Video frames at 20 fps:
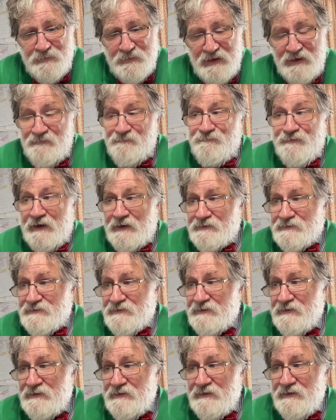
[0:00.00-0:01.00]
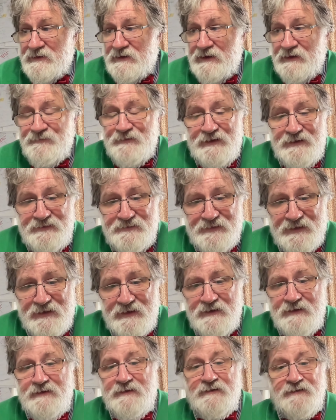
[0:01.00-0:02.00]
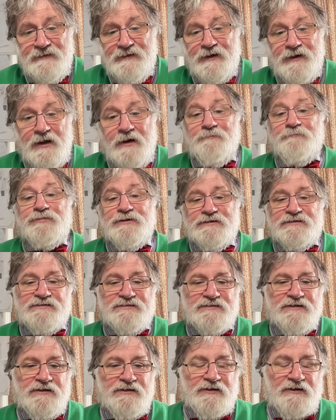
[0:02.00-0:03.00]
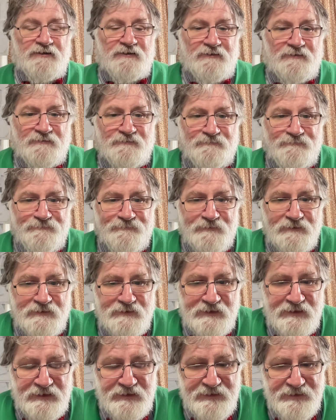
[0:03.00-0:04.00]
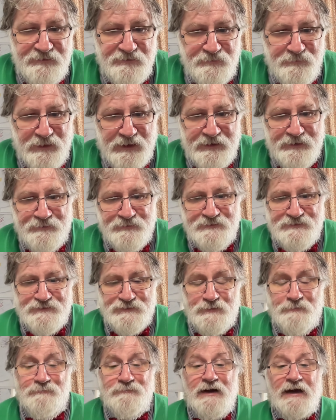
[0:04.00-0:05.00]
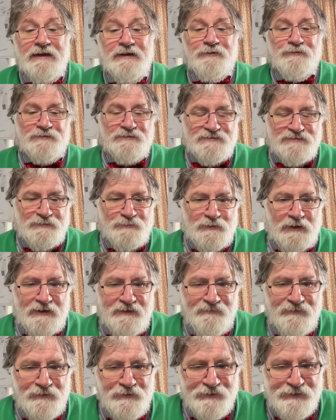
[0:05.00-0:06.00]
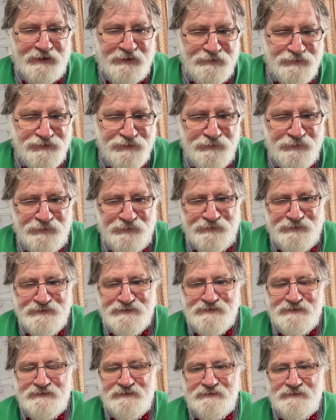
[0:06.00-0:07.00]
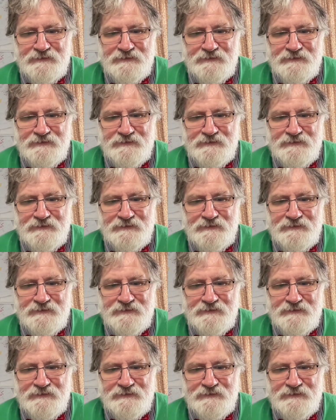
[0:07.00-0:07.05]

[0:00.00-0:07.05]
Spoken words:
And in fact, if anything, the numbers of illegal migrants or migrants arriving on our shores